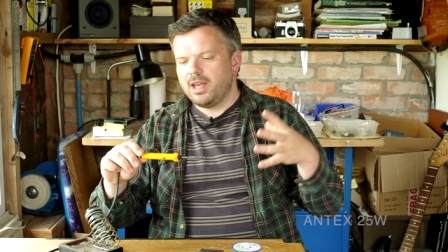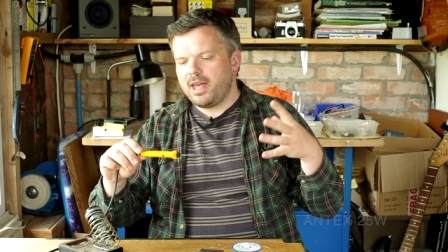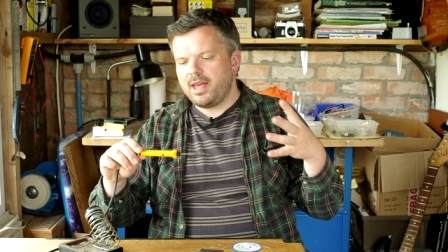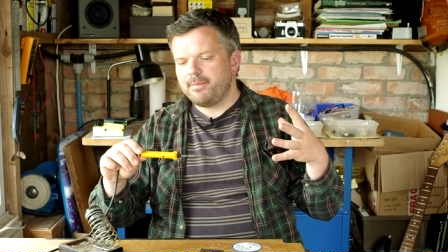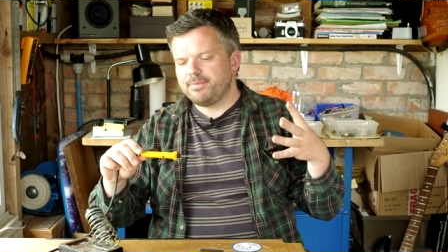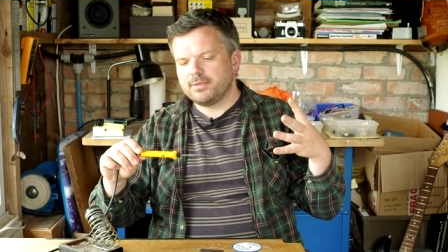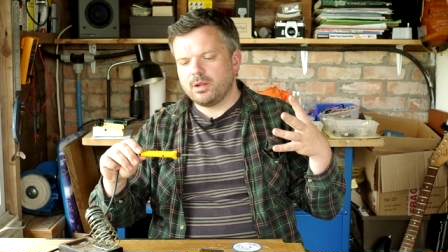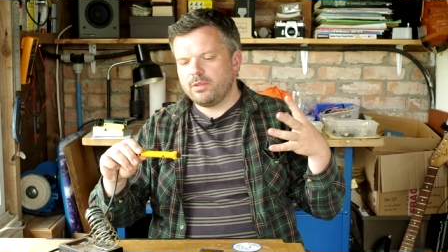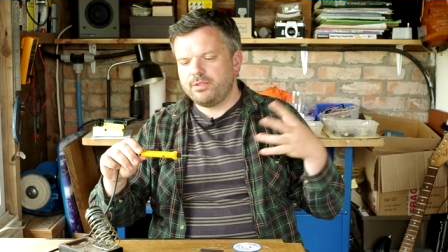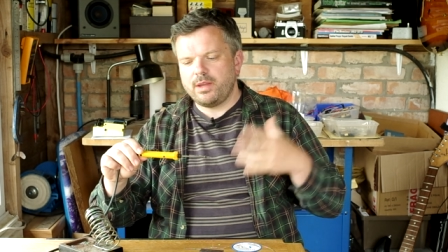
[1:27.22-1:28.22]
Um,
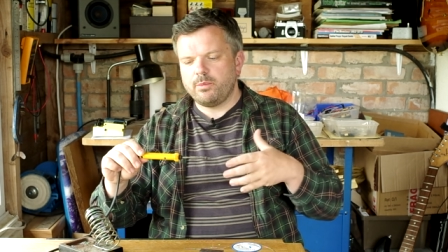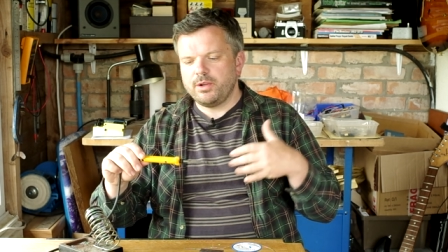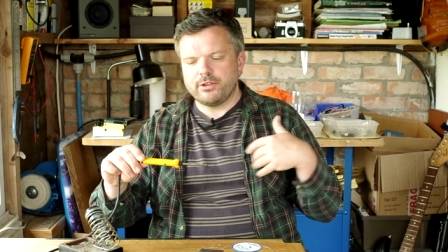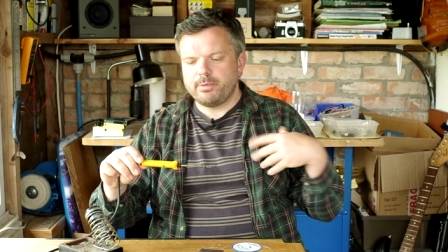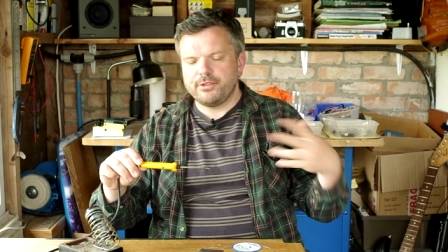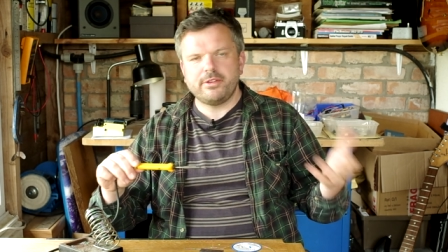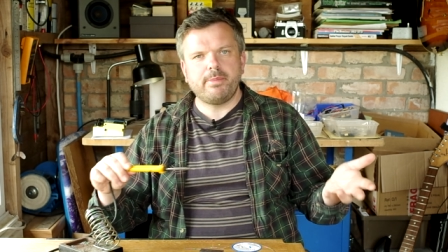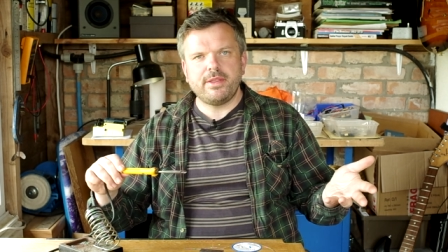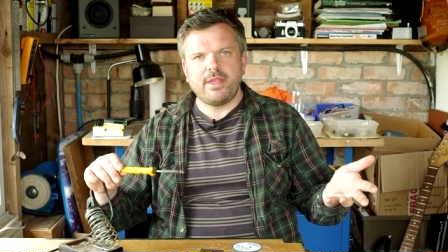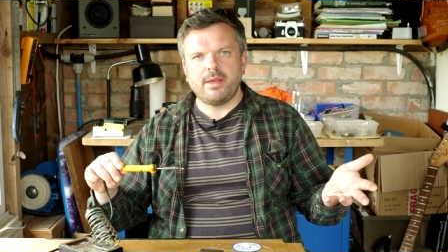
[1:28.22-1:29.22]
they, we're not sponsored
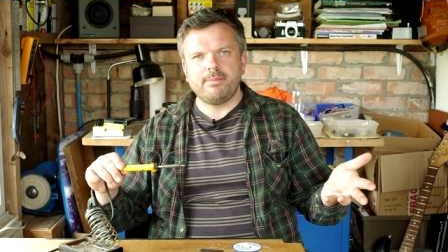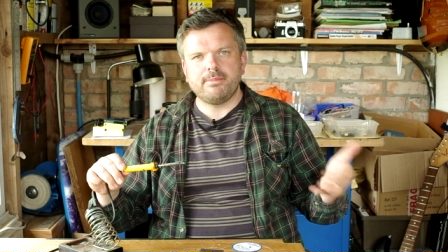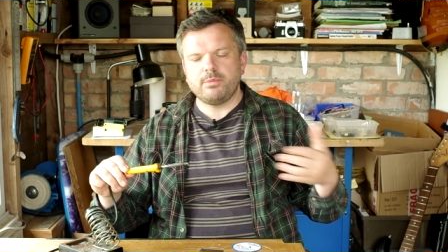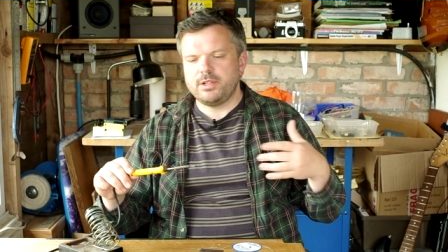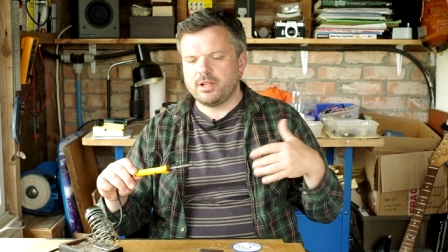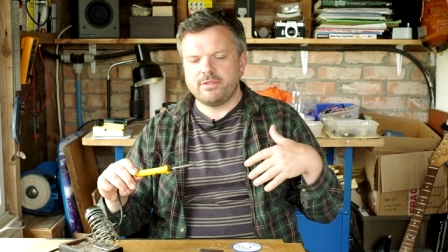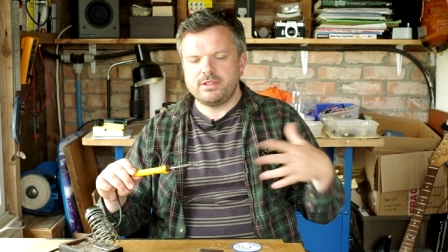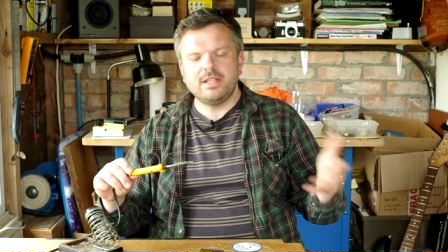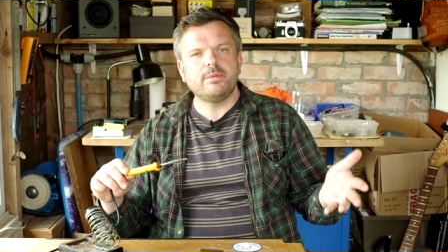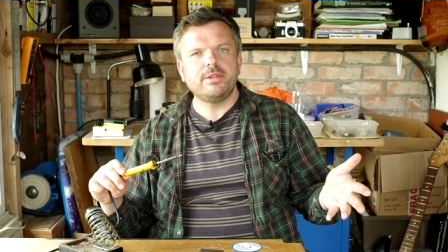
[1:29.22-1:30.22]
by them, we don't have a
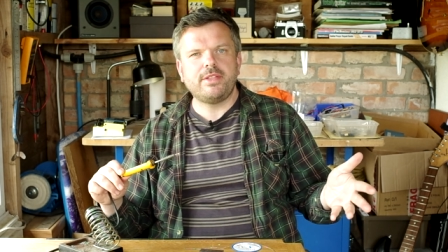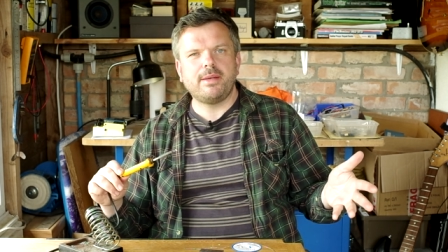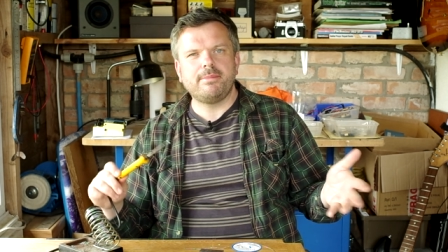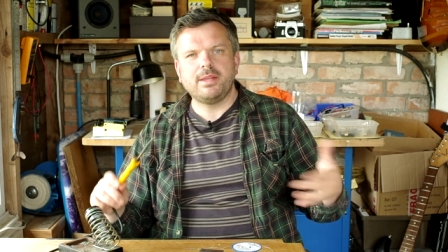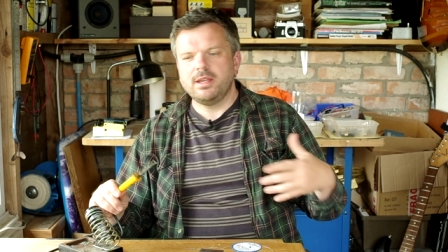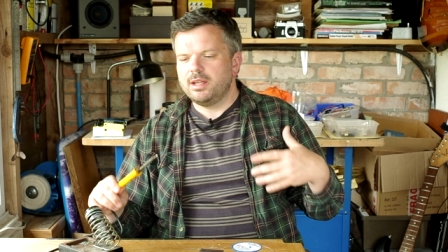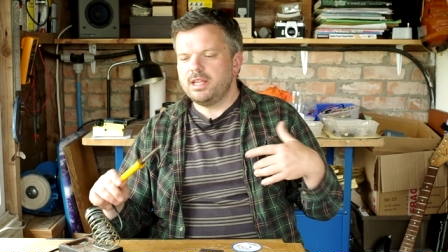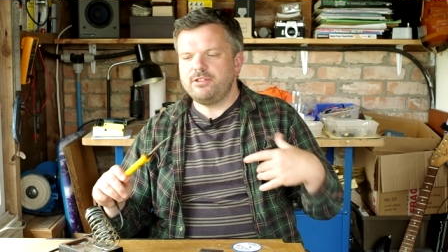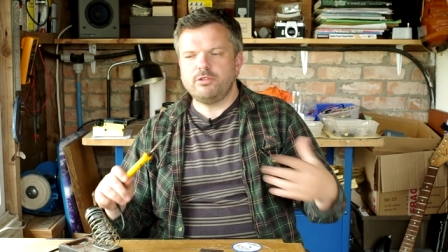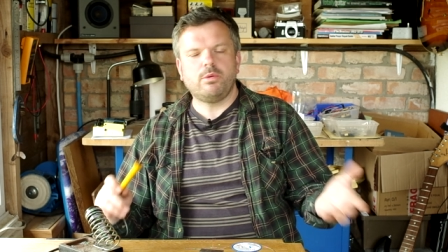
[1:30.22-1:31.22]
deal with them.
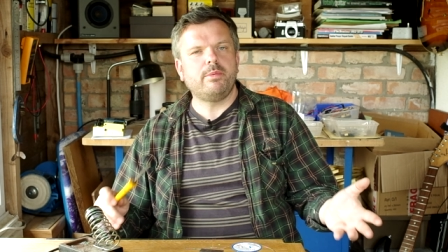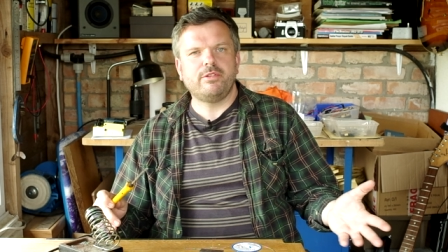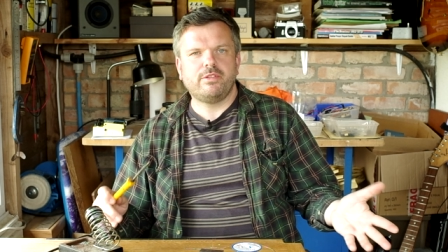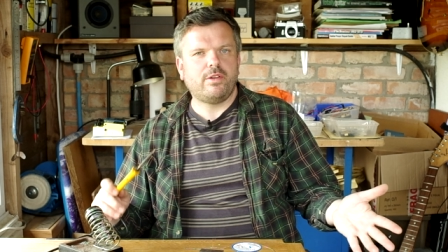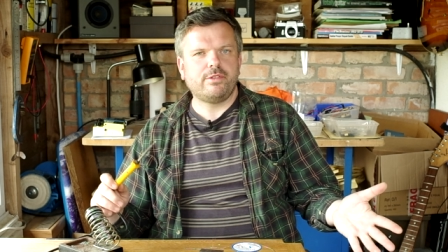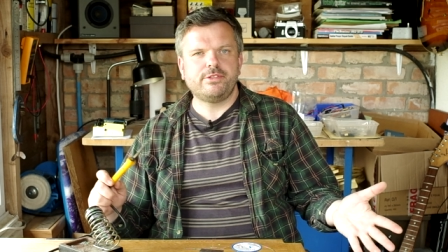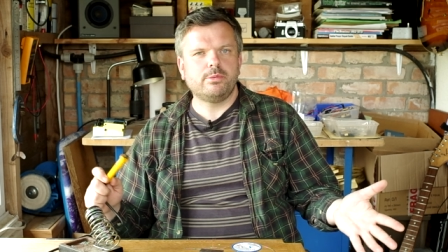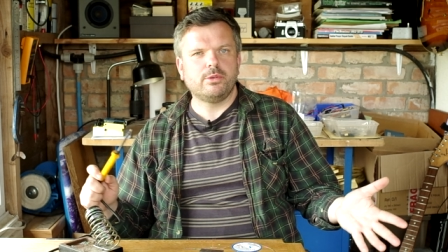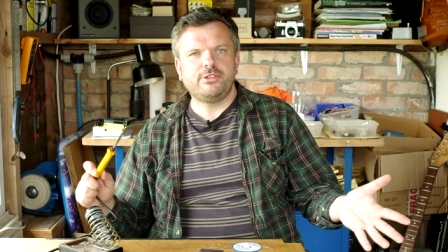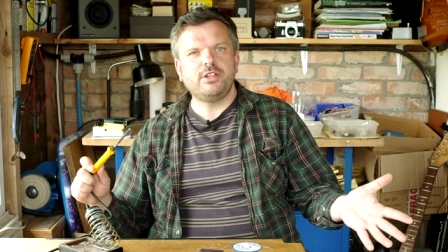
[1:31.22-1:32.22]
It's just what we've evolved
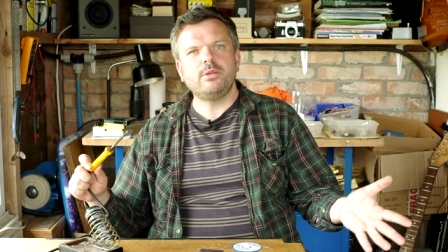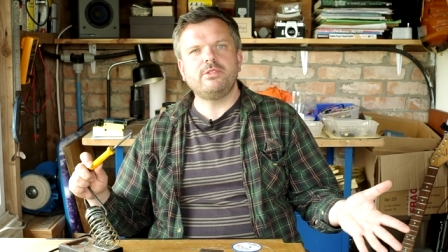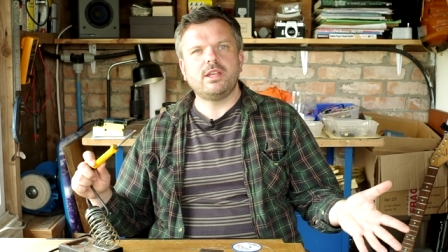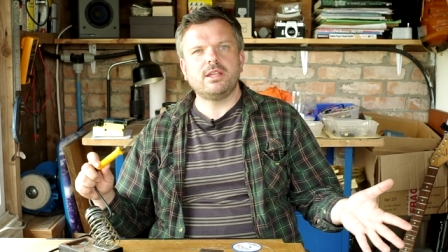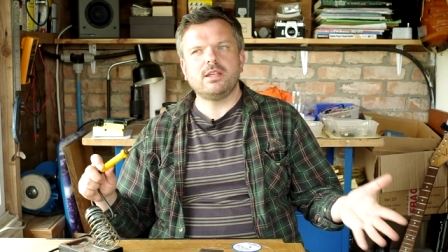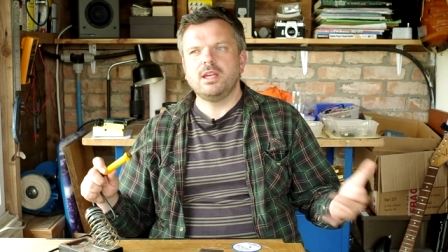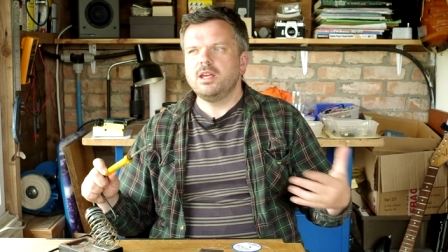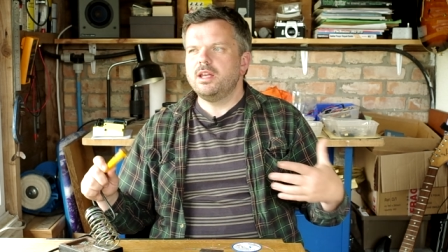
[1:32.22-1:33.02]
towards using.